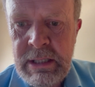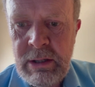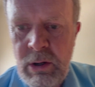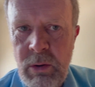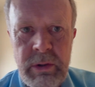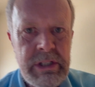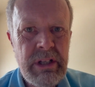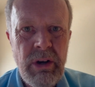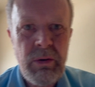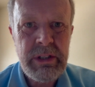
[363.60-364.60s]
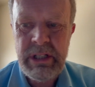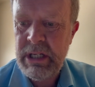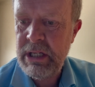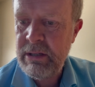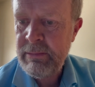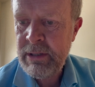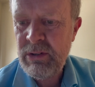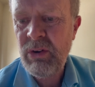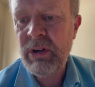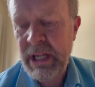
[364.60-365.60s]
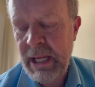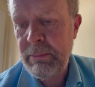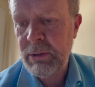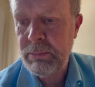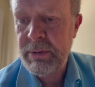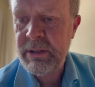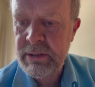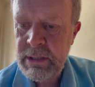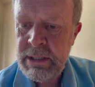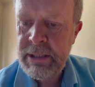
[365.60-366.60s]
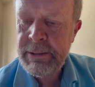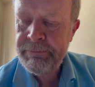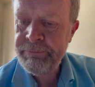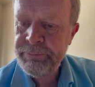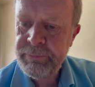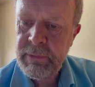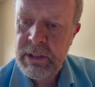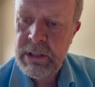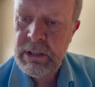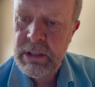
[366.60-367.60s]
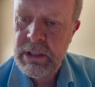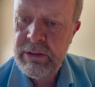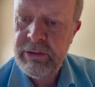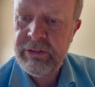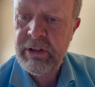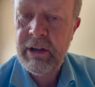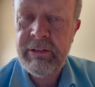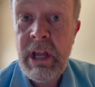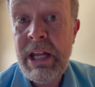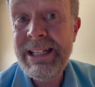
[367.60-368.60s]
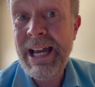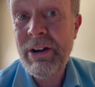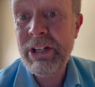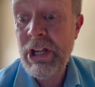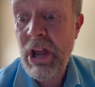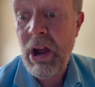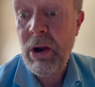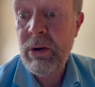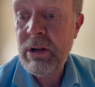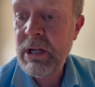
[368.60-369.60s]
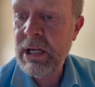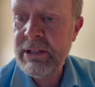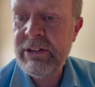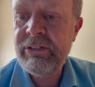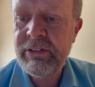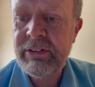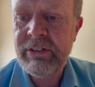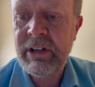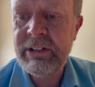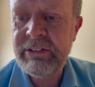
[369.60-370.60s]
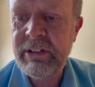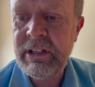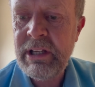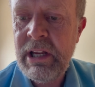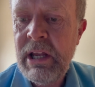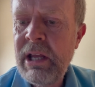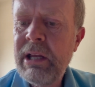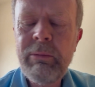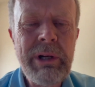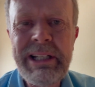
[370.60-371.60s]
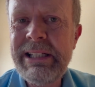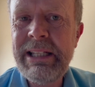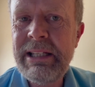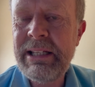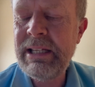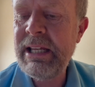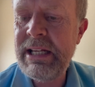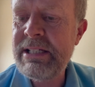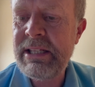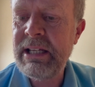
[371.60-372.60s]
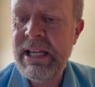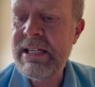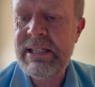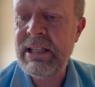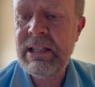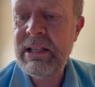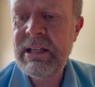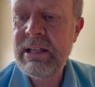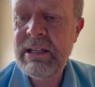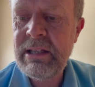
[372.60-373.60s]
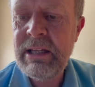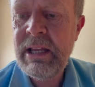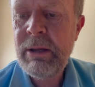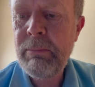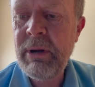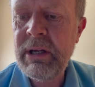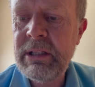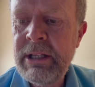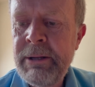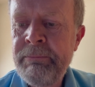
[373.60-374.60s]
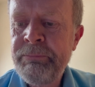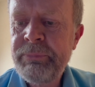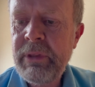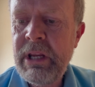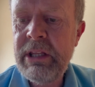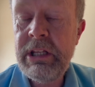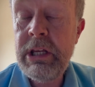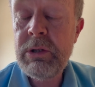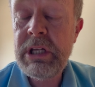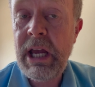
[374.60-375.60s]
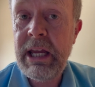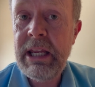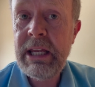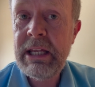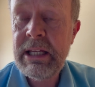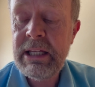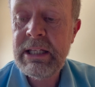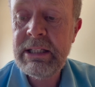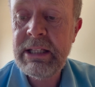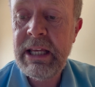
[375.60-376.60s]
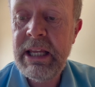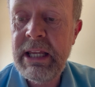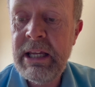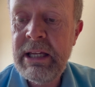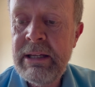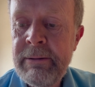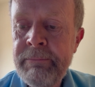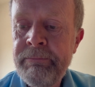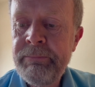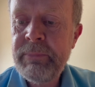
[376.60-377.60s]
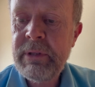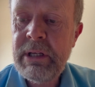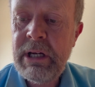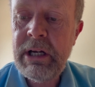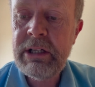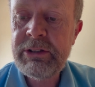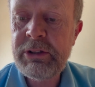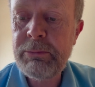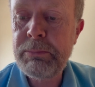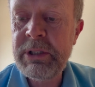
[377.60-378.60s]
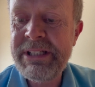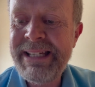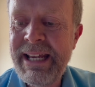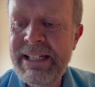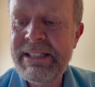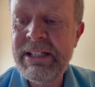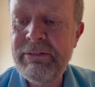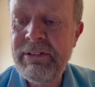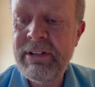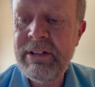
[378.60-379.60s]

Always need, not cable, but you know, the stuff. Now I know, hey, this is exciting. Well, it is and it isn't. But in the UK, the sort of protective